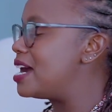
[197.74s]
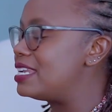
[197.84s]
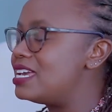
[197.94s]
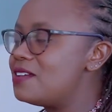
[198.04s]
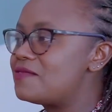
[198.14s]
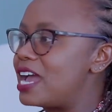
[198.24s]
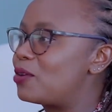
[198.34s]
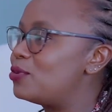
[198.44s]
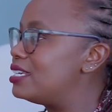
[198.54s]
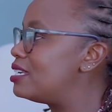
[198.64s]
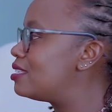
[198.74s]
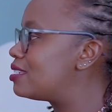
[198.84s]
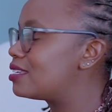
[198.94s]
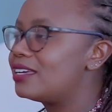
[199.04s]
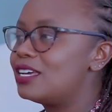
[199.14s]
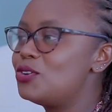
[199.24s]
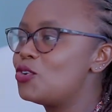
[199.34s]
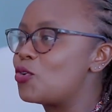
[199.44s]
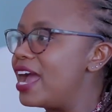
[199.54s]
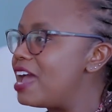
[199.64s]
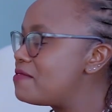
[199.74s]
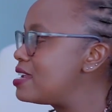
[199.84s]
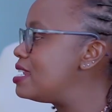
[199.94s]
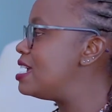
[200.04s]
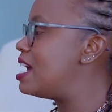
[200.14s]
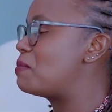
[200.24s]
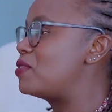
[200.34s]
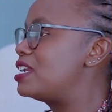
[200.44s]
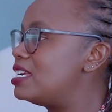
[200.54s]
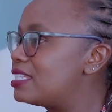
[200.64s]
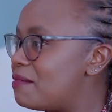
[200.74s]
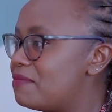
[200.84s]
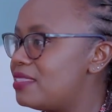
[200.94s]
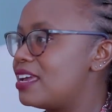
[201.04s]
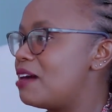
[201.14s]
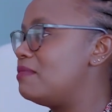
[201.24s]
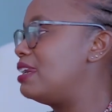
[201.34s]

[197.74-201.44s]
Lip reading: But if I could just, every day I'm reading something, I'm